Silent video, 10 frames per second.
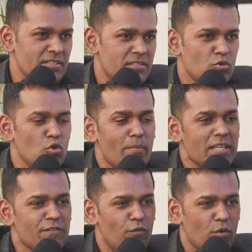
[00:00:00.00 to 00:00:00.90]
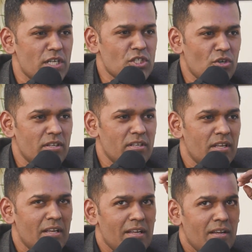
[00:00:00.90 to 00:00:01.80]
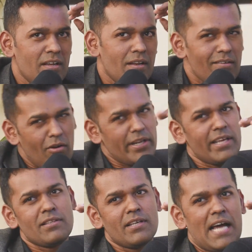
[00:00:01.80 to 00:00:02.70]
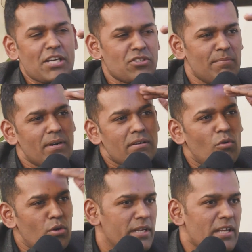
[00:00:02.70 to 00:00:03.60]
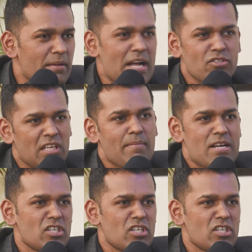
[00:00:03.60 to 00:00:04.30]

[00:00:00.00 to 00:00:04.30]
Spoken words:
It's too much focused on not taking the action, but only imagining.